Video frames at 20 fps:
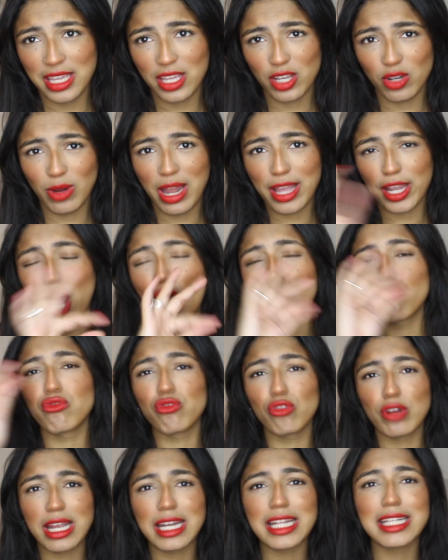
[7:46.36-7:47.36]
heel, like a
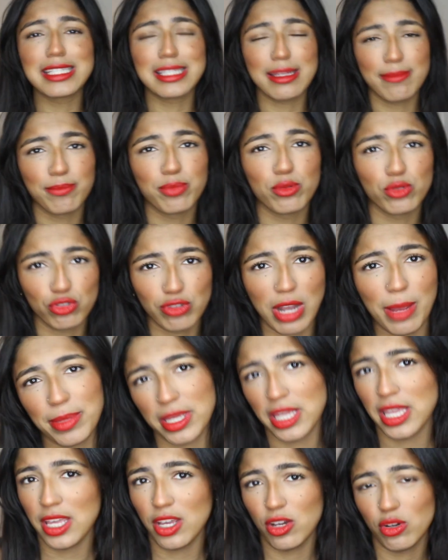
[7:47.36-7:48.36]
really simple
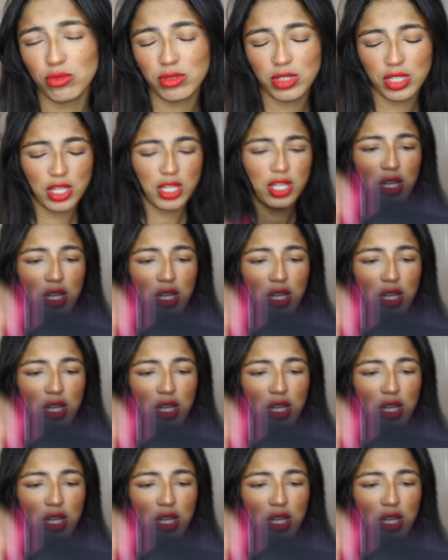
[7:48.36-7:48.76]
strappy heel.